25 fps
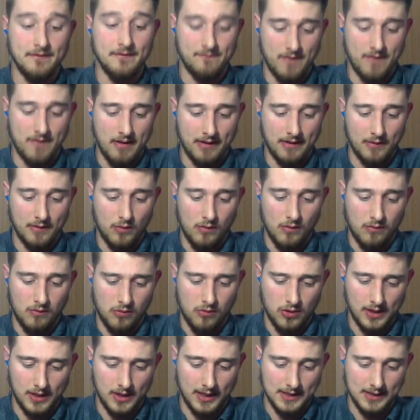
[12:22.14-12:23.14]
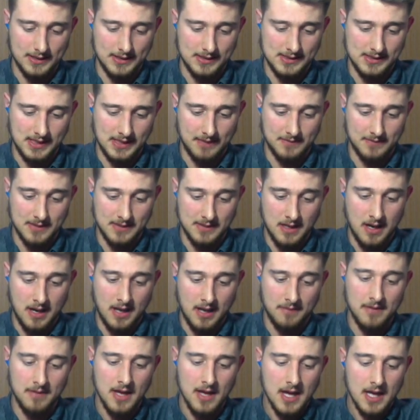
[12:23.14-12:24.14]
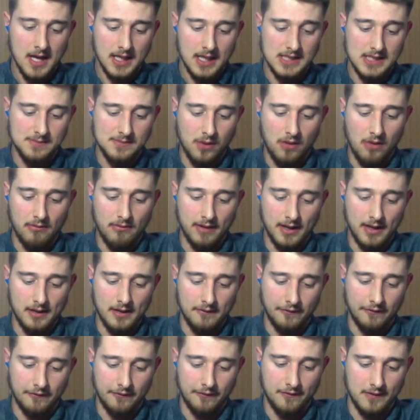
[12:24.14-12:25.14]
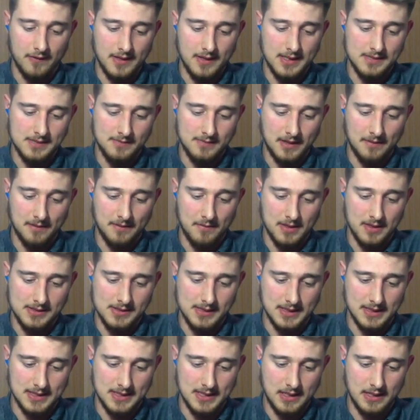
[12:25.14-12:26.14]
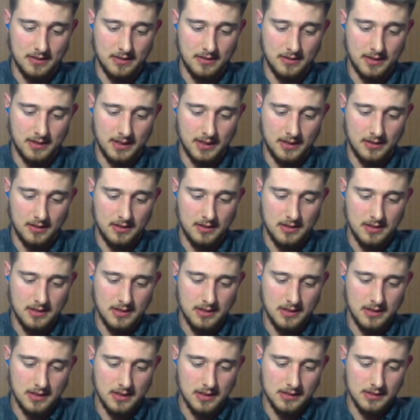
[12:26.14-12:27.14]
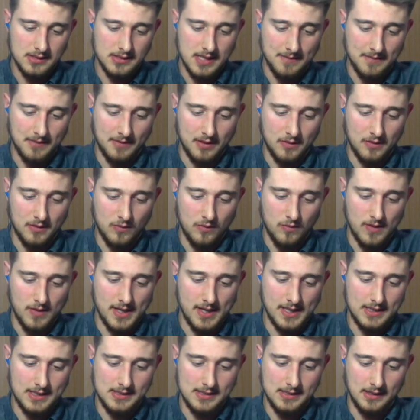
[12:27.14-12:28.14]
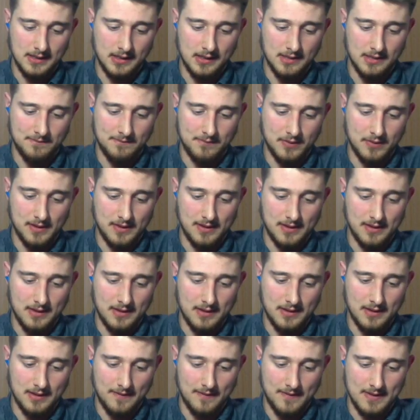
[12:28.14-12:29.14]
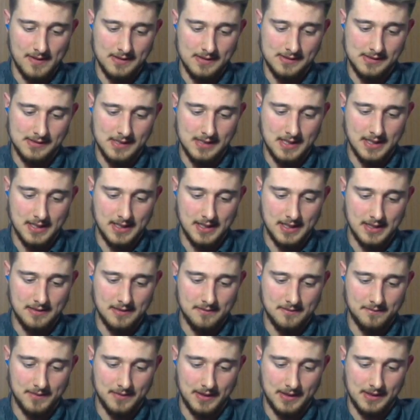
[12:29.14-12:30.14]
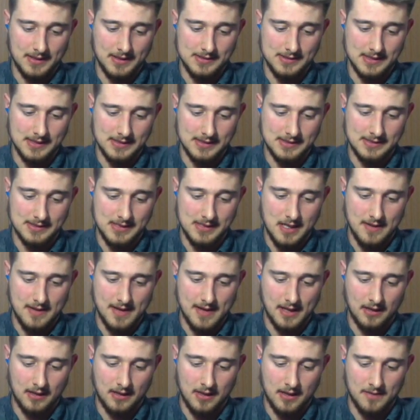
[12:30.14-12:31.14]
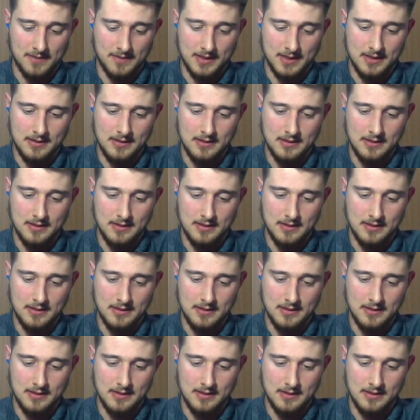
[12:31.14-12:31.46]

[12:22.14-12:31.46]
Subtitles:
very rewarding at the same time. He's probably going to freeze my Musketeer here. So I'm going to wait. I'm going to put on this side because I saw that coming.